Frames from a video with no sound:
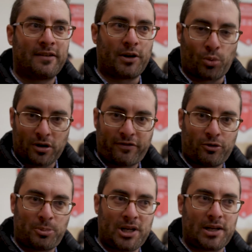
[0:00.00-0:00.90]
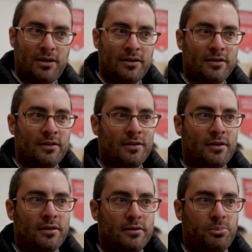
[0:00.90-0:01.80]
that work for Pete
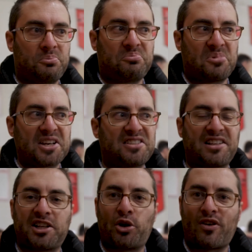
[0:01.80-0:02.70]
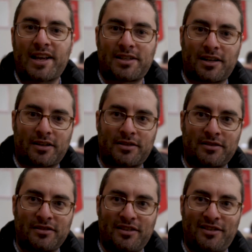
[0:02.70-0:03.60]
basically harassing us.